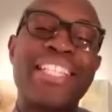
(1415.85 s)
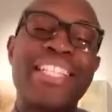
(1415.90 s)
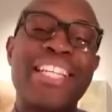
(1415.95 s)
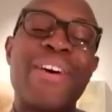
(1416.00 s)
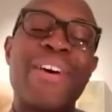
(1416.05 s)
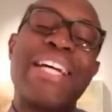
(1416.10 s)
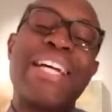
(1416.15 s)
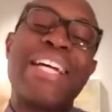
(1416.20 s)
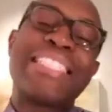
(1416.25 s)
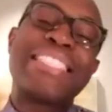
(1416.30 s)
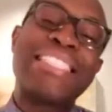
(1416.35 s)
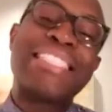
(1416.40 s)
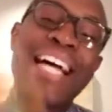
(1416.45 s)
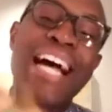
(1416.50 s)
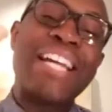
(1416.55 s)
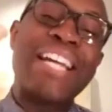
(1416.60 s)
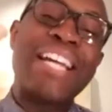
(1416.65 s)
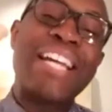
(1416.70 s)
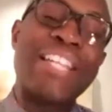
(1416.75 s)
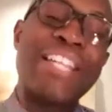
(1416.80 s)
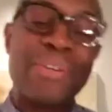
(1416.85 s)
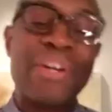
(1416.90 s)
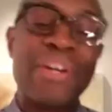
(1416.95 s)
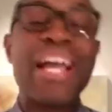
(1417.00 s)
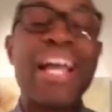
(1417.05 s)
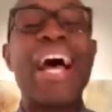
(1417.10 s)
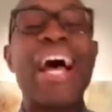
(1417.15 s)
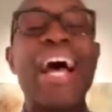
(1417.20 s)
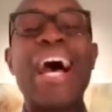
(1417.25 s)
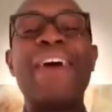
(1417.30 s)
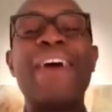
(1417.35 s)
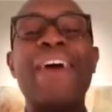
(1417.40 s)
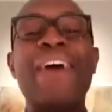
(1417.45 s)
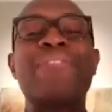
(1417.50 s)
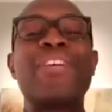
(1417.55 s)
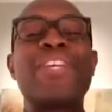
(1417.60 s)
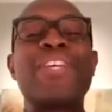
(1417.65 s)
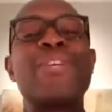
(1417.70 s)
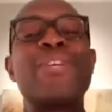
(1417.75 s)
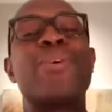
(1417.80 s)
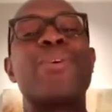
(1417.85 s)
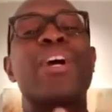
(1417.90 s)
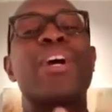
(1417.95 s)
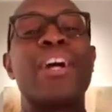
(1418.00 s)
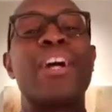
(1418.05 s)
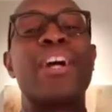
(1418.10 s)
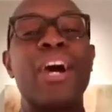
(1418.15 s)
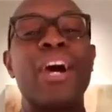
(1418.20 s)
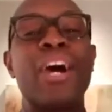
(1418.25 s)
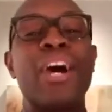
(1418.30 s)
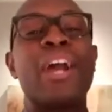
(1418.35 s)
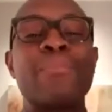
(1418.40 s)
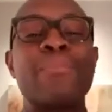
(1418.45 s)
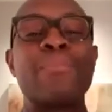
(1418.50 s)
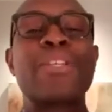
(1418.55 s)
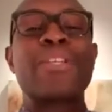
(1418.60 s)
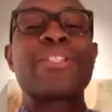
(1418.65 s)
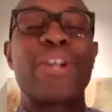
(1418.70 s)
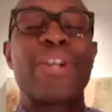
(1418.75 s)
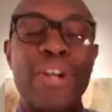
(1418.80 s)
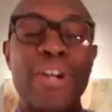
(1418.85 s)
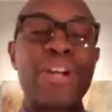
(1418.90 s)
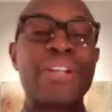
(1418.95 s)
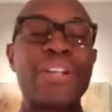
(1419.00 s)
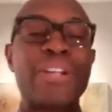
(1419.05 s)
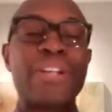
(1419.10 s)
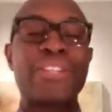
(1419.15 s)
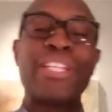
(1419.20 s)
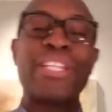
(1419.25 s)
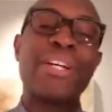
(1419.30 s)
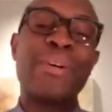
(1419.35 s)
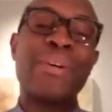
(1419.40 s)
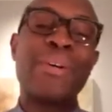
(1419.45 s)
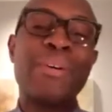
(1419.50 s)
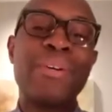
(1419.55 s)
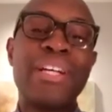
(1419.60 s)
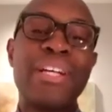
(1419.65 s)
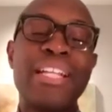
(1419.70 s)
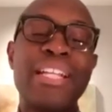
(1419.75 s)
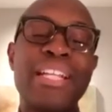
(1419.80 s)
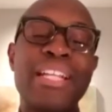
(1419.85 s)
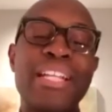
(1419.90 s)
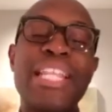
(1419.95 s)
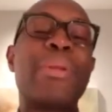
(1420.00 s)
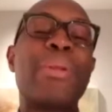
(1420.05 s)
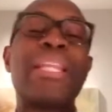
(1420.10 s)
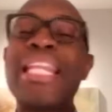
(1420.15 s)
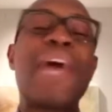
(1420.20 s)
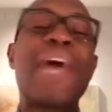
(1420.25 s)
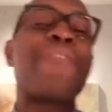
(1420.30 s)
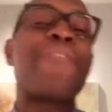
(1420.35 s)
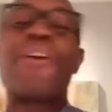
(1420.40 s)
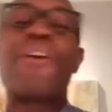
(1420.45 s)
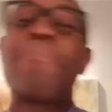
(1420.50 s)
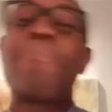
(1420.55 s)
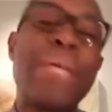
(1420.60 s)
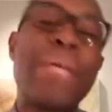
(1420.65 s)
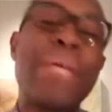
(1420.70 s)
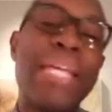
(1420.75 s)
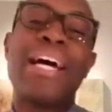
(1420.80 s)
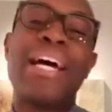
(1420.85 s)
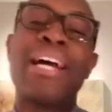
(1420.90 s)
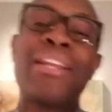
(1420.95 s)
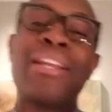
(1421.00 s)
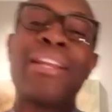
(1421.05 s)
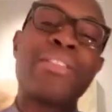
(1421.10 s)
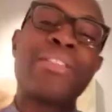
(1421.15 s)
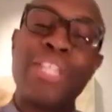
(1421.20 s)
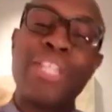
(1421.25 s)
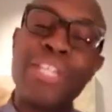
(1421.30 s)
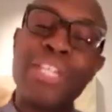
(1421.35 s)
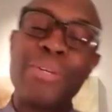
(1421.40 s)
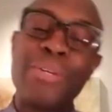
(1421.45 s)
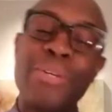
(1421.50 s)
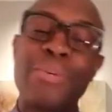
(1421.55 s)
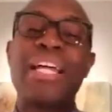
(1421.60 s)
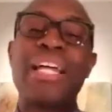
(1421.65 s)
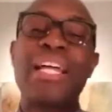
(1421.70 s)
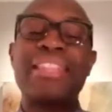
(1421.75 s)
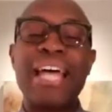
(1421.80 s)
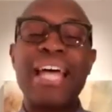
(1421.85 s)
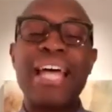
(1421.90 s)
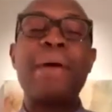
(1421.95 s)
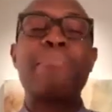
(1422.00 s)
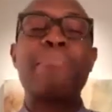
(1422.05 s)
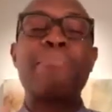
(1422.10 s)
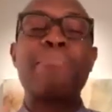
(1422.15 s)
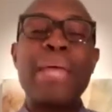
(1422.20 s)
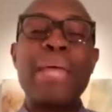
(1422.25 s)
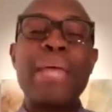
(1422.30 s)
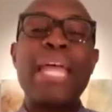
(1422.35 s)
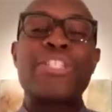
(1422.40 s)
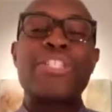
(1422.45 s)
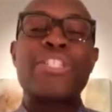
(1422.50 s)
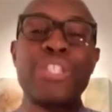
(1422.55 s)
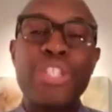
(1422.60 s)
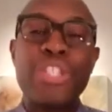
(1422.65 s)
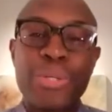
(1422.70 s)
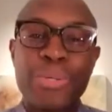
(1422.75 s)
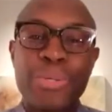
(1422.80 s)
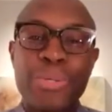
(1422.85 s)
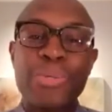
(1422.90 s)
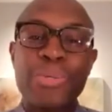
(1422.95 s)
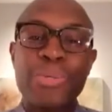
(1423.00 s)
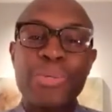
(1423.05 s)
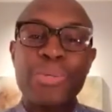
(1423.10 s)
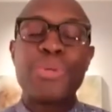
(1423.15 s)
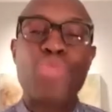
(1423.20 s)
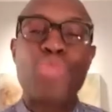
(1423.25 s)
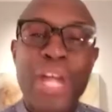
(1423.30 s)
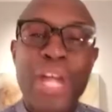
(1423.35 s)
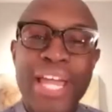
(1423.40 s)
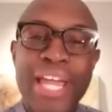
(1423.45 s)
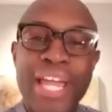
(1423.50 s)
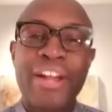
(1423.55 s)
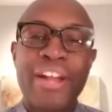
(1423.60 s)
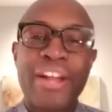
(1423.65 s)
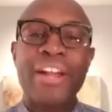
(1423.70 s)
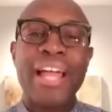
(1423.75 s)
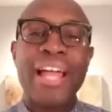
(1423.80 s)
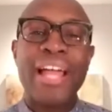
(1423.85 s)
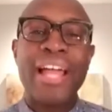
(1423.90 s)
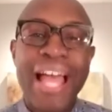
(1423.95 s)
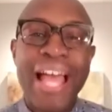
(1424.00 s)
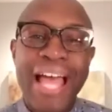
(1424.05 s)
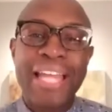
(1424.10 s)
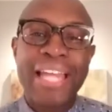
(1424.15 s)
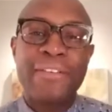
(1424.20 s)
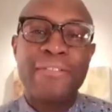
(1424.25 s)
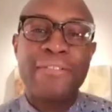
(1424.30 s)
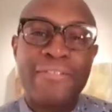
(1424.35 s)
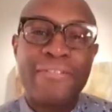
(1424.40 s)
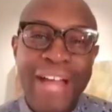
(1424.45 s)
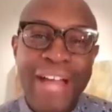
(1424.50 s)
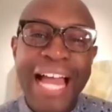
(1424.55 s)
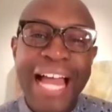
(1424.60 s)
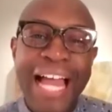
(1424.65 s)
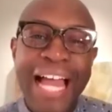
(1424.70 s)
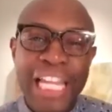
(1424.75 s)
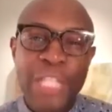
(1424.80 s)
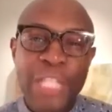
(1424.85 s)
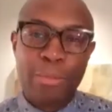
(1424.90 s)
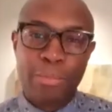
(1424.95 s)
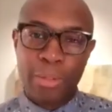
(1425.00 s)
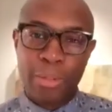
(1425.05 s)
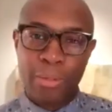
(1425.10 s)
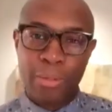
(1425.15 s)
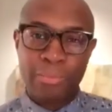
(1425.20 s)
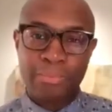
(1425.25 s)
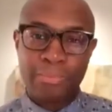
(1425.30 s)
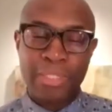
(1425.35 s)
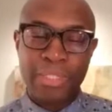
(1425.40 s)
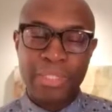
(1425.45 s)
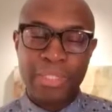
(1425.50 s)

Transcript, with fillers: Theo, it's not you. After you are gone from this earth, Theo, there will never be another you. That makes you rare and valuable.